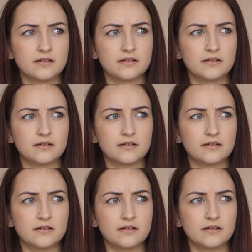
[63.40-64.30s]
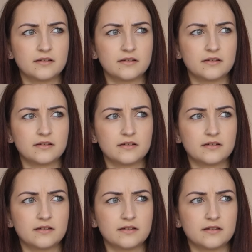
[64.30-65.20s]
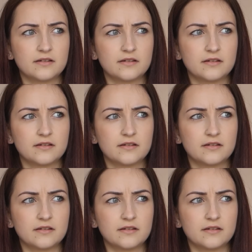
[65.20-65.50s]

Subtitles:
Nobody speaks.